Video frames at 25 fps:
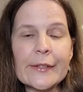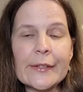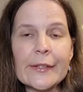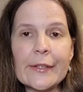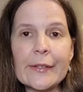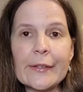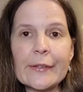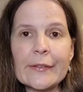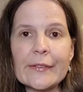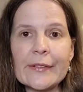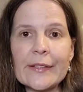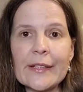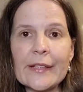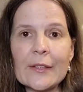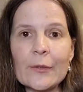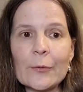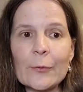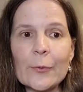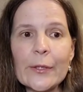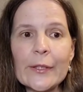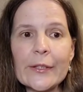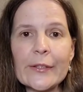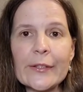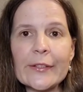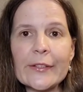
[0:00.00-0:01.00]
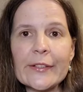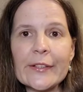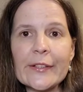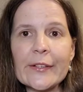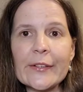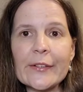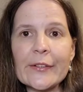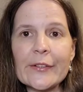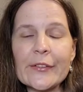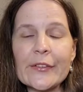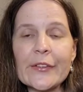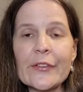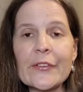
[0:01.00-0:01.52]
you know, to get the water, you
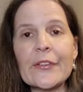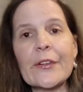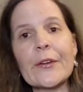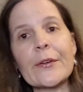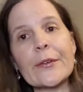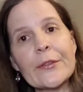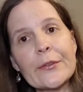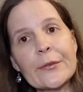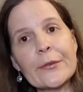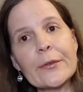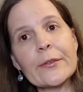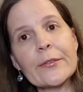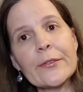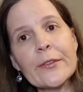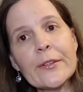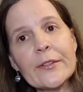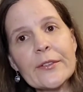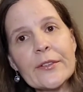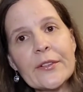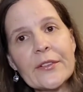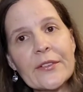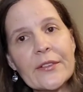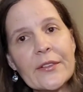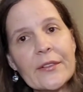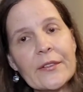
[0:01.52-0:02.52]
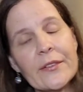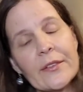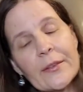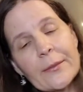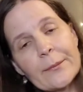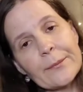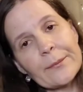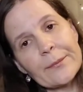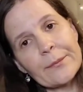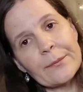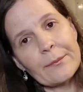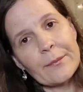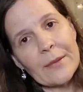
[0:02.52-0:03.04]
know, because it's going through a filter system.
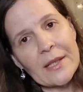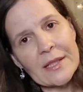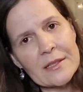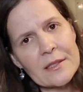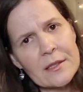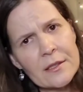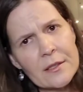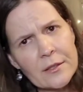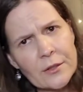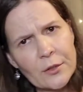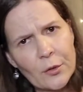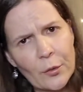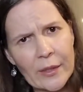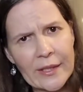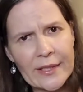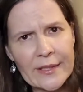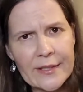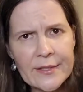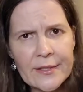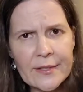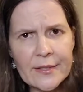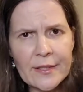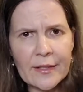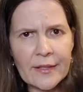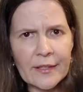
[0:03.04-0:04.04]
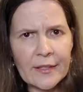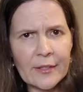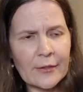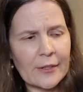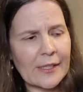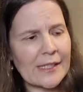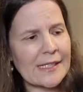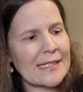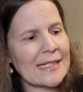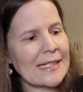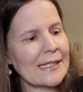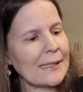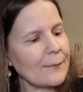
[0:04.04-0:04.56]
Makes a little noise, nothing
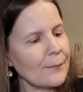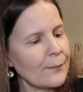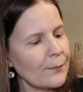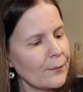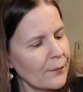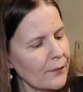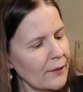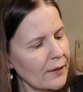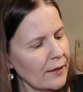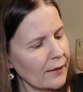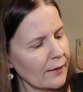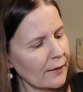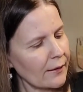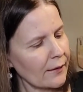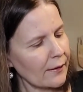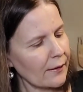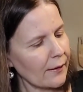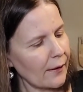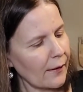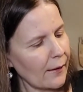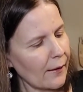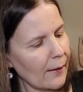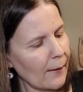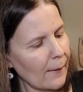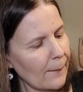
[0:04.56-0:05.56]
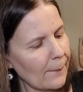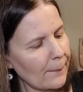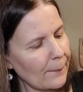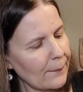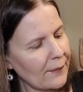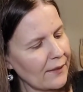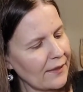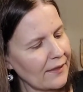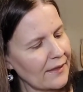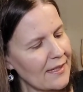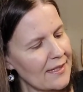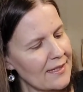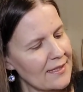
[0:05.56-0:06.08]
crazy. Um,
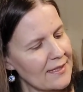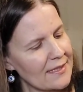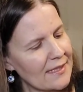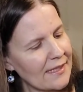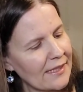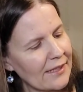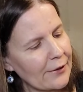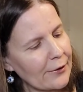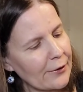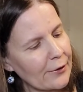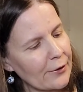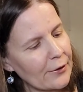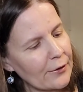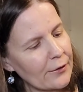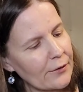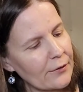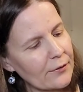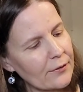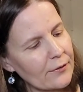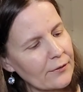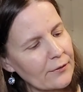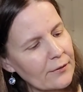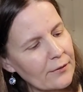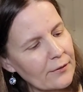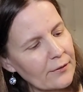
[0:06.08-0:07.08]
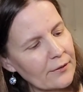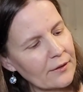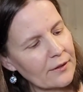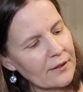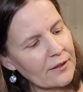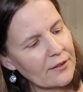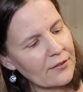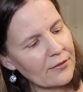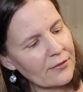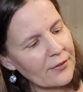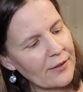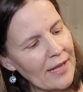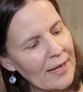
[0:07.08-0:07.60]
this here,
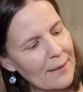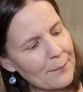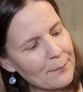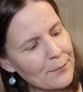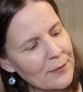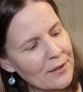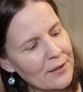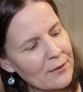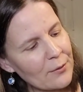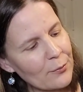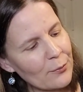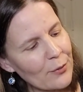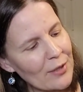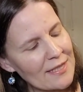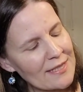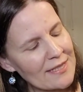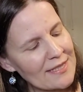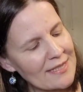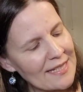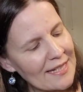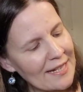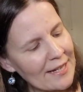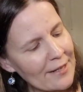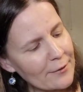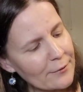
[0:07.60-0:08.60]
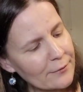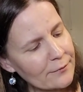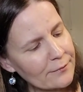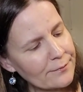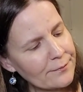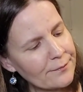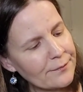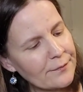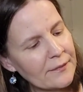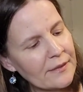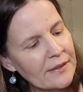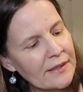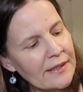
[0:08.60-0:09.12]
this flap, you press down,
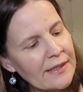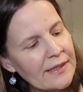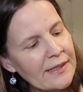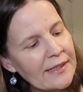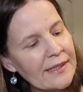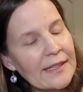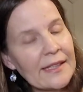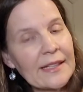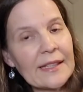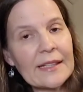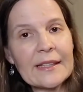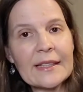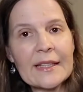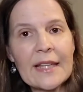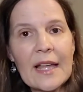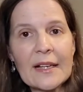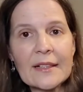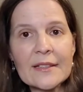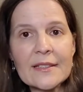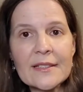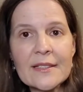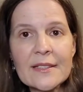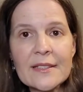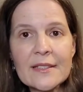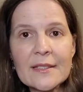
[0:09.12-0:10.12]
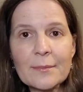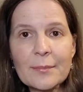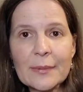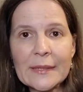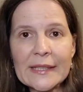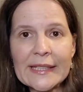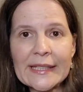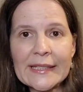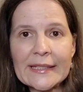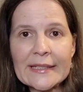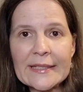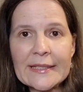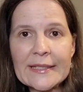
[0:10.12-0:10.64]
it locks into
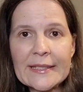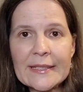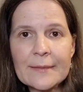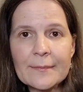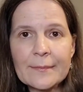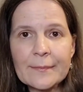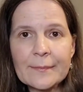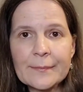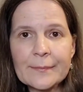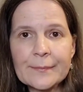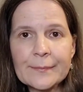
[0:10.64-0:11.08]
place.